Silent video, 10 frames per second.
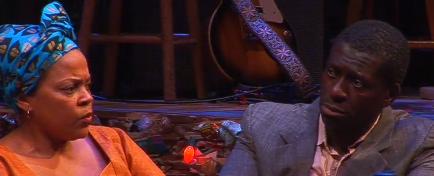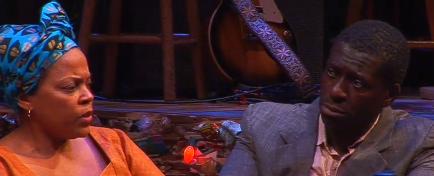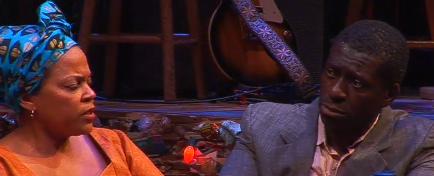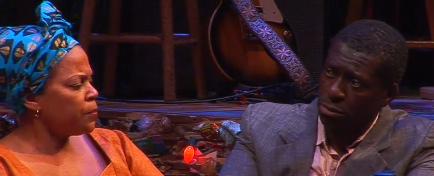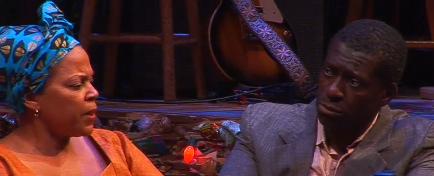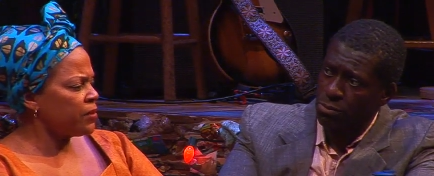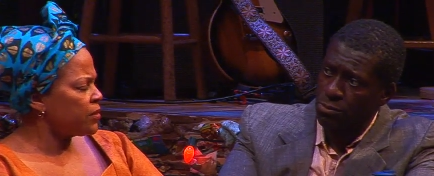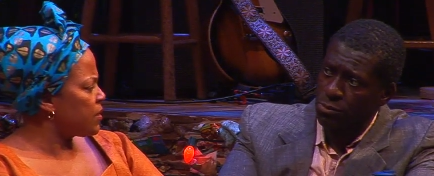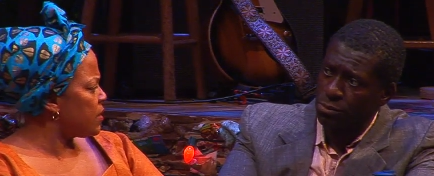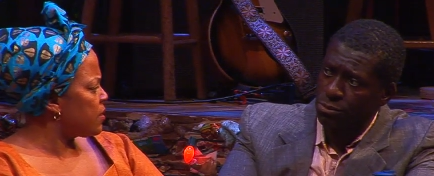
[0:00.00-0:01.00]
Speaker 1: What about
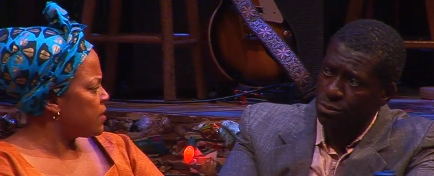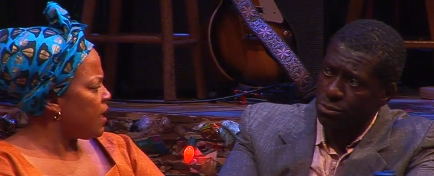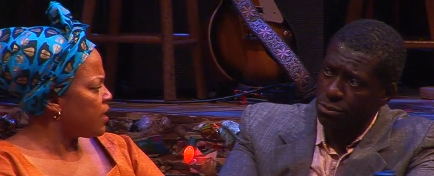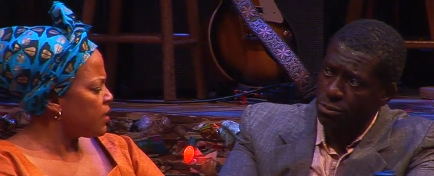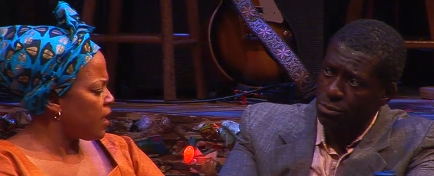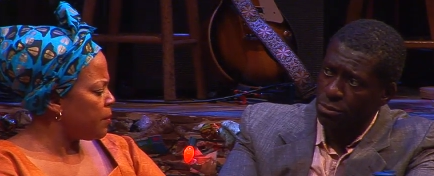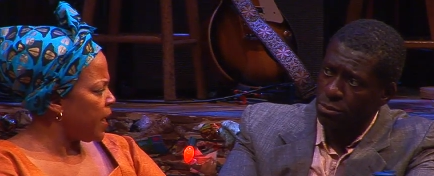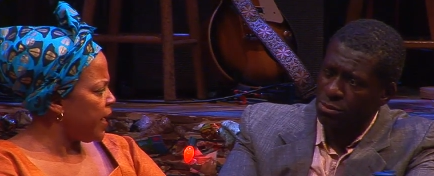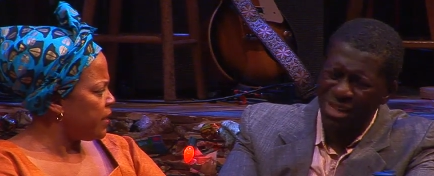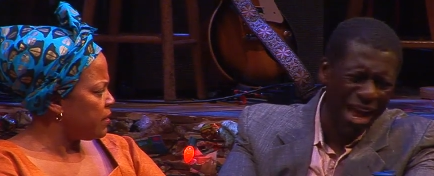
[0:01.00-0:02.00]
Yaka Yaka
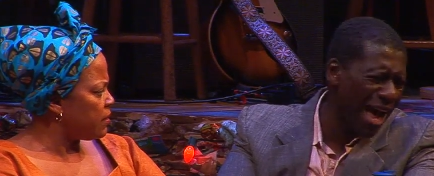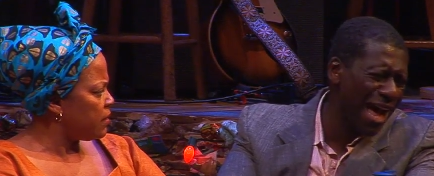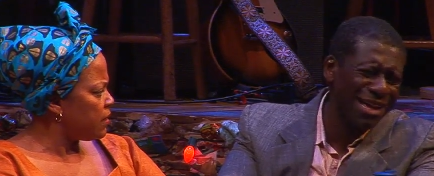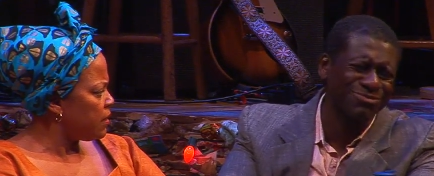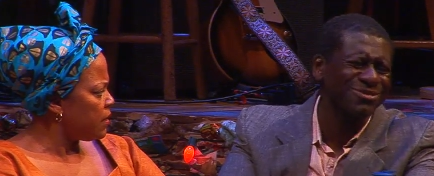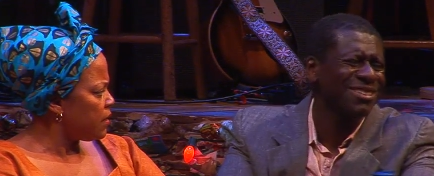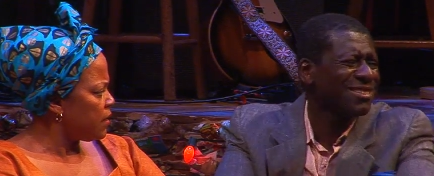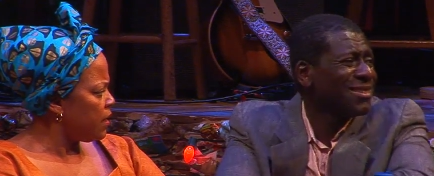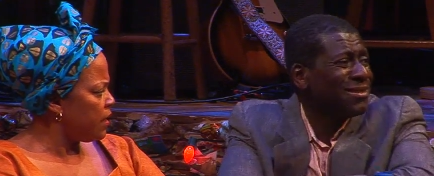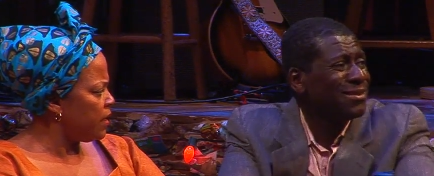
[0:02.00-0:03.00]
Mine?
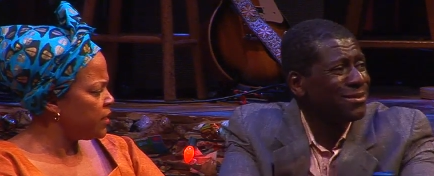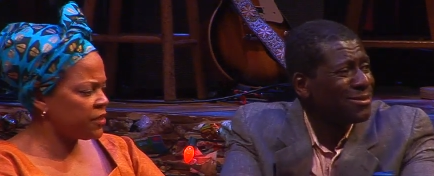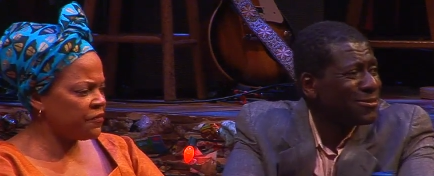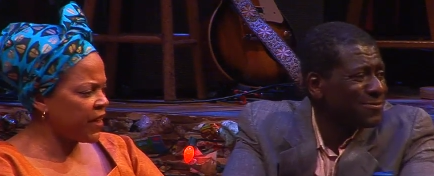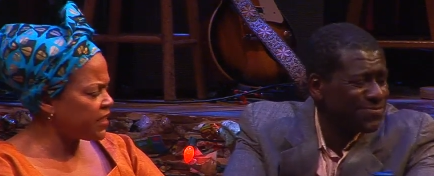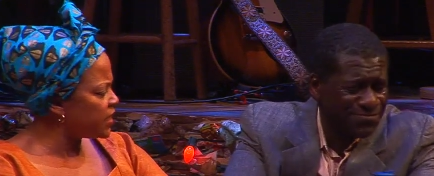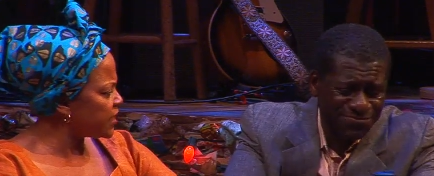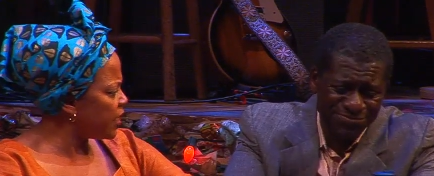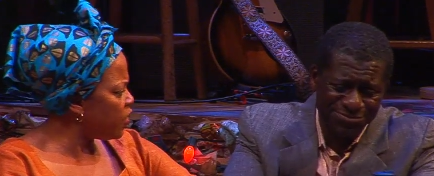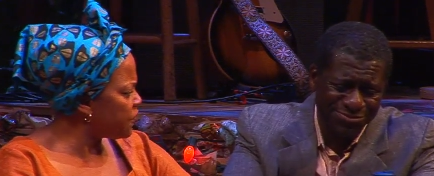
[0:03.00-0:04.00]
Is the fighting
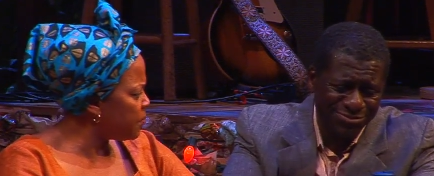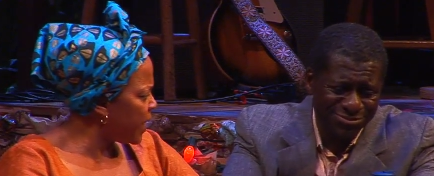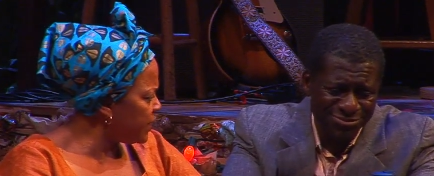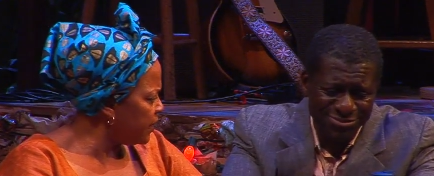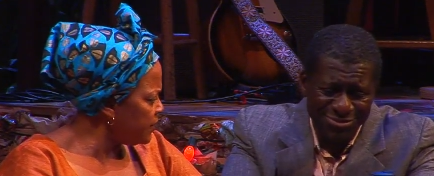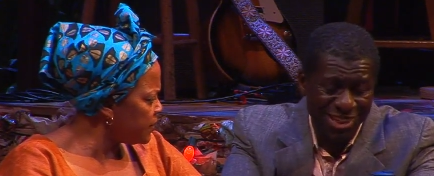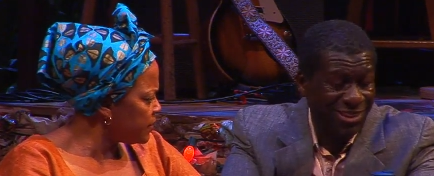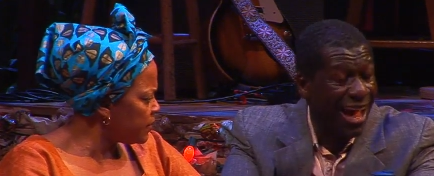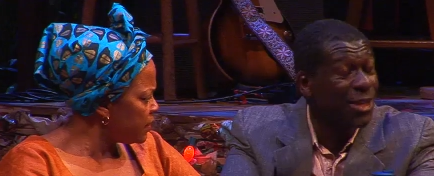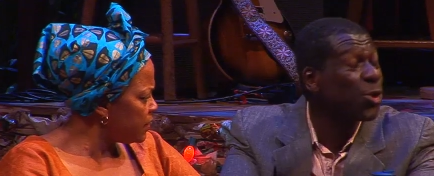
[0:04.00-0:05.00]
scared off the miners?
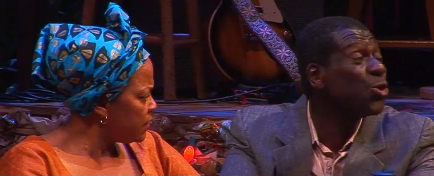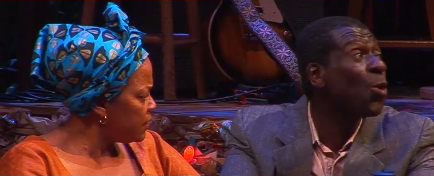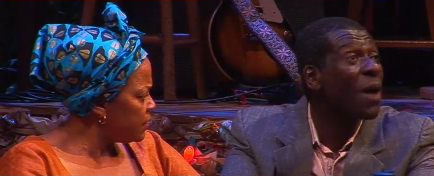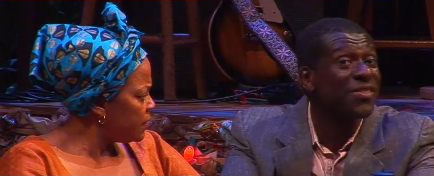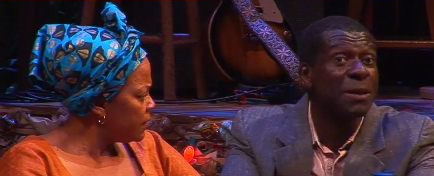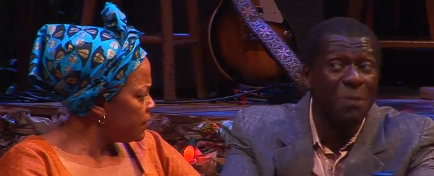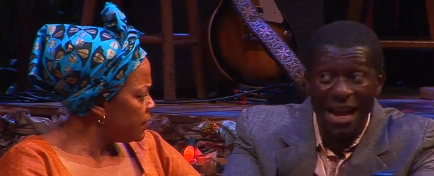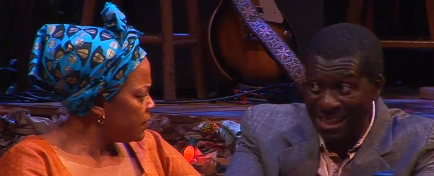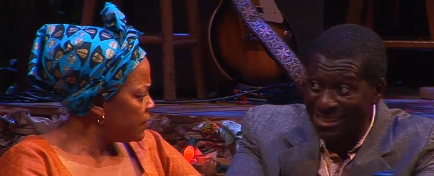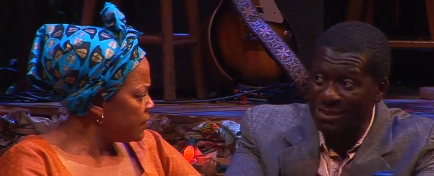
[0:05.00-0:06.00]
Speaker 2: I don't know about the
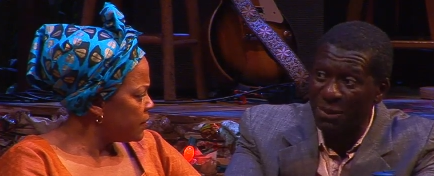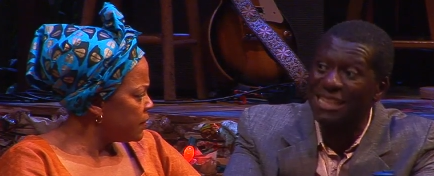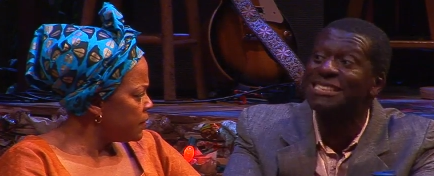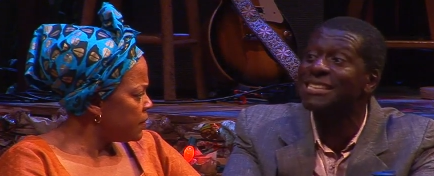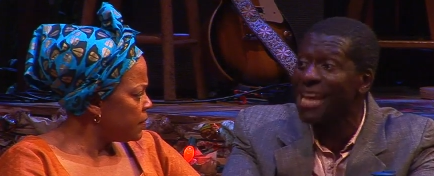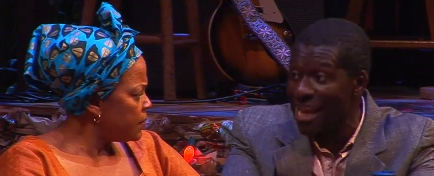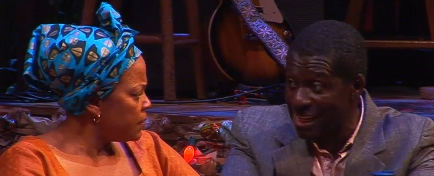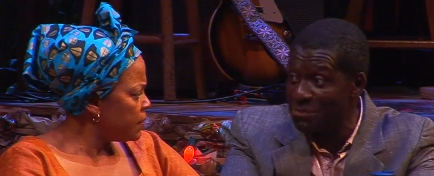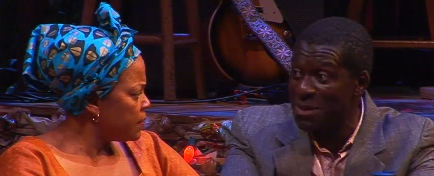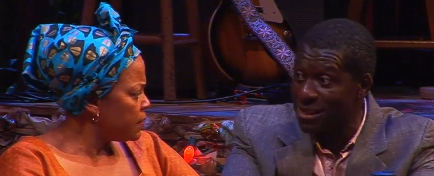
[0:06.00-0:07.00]
miners, but it's
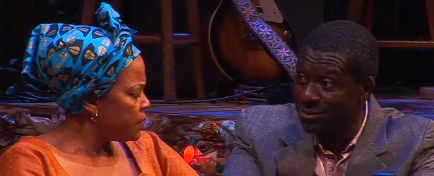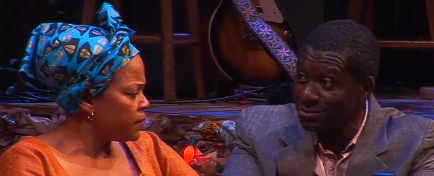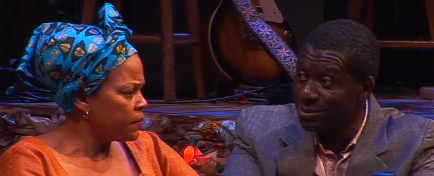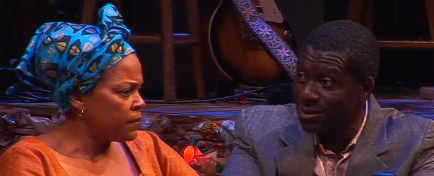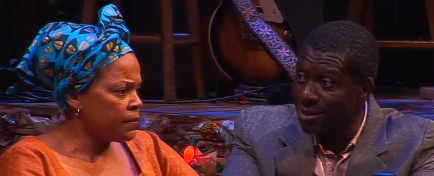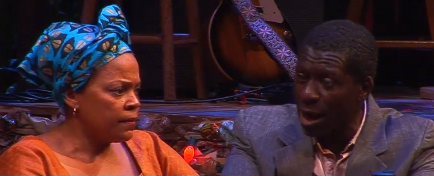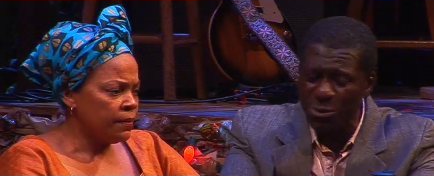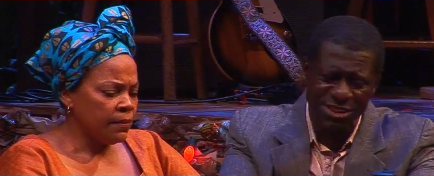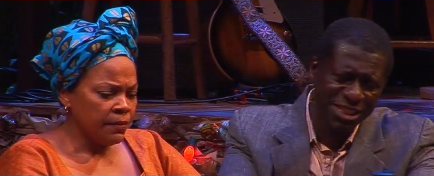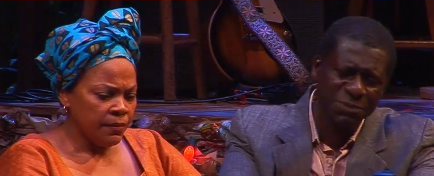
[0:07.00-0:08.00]
scaring me. I
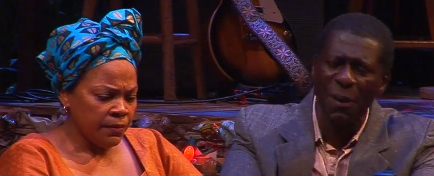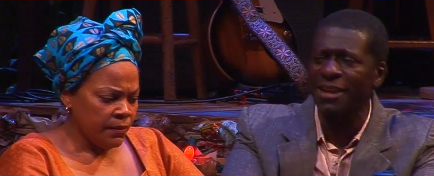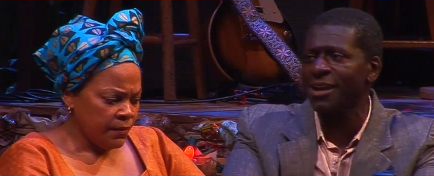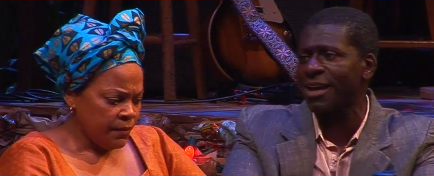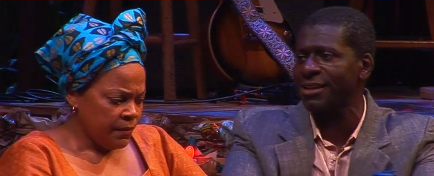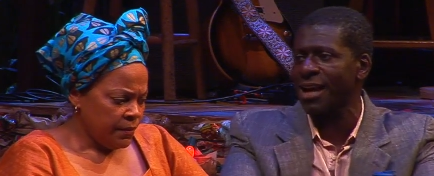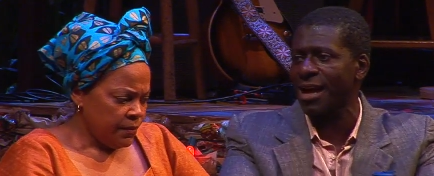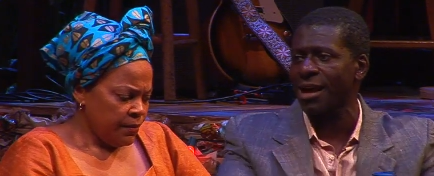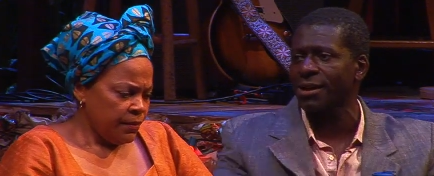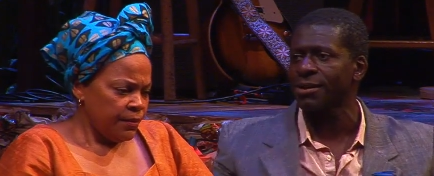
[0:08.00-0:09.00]
was just by Yaka
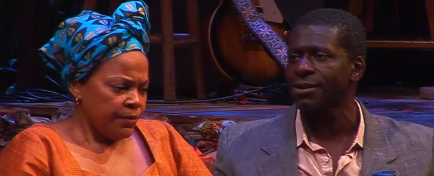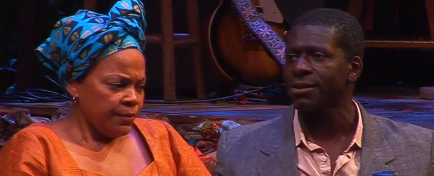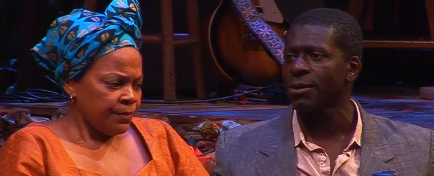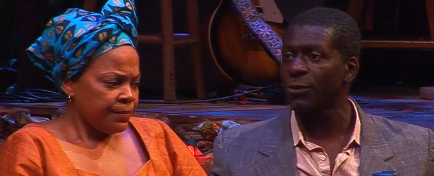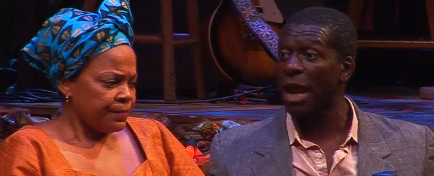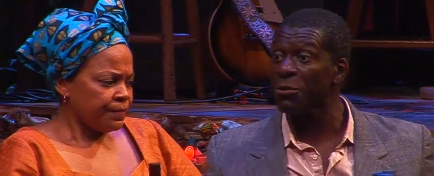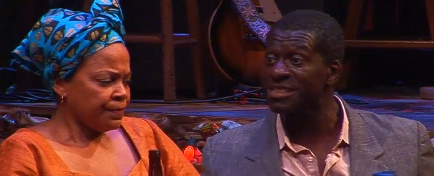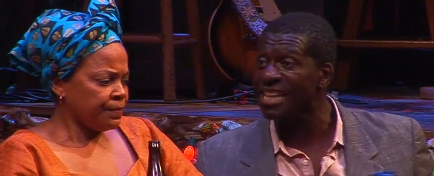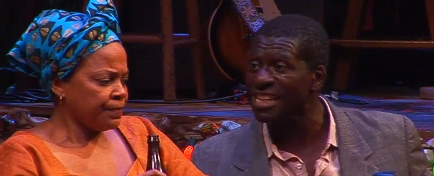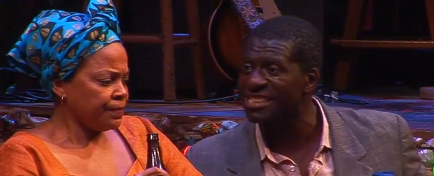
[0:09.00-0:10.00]
Yaka. When I
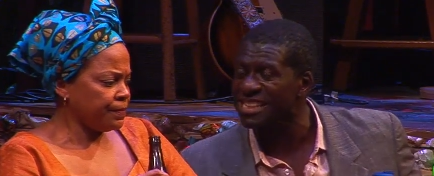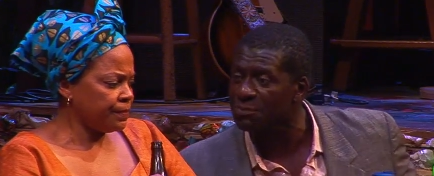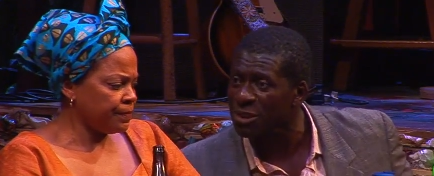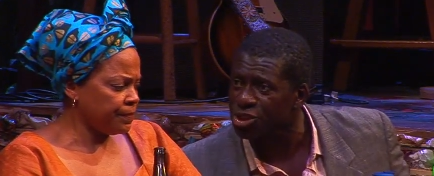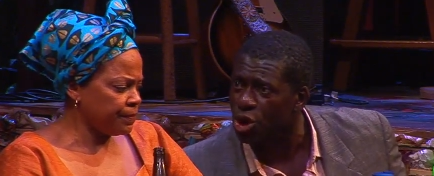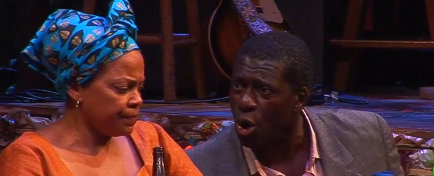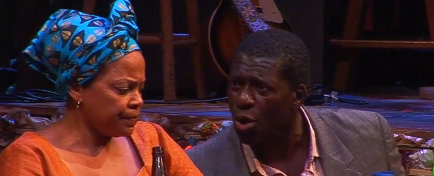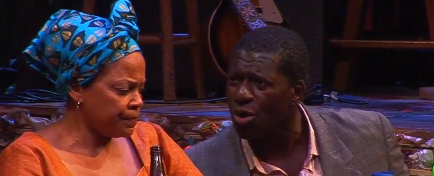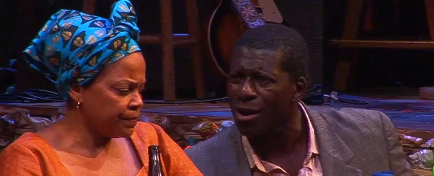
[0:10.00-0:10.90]
was there six months ago,